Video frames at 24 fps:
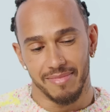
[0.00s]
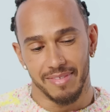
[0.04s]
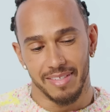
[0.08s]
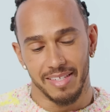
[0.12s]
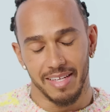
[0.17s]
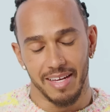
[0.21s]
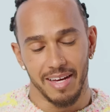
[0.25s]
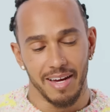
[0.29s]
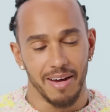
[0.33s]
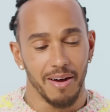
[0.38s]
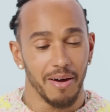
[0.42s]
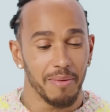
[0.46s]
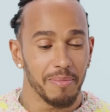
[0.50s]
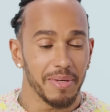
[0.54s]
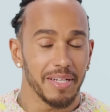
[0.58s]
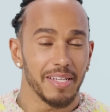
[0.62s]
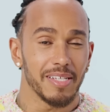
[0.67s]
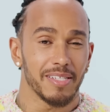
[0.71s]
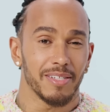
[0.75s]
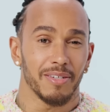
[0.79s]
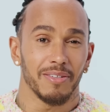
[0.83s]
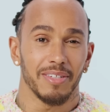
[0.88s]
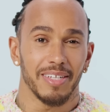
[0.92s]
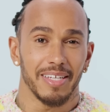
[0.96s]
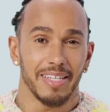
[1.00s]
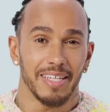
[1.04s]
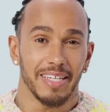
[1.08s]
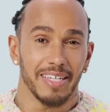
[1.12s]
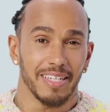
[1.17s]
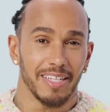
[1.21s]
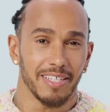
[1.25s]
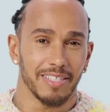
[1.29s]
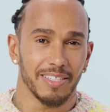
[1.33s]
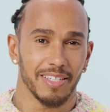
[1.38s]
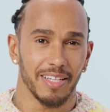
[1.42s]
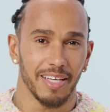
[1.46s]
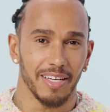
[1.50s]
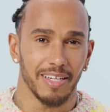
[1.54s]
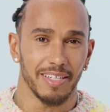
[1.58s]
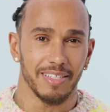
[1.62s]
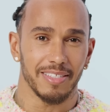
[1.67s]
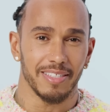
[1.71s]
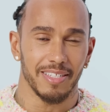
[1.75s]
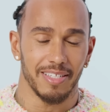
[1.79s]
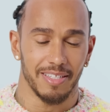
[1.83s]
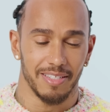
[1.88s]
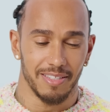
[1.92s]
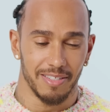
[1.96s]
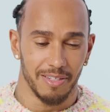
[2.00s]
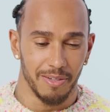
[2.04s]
Yeah, I mean, it's only an English thing, isn't it?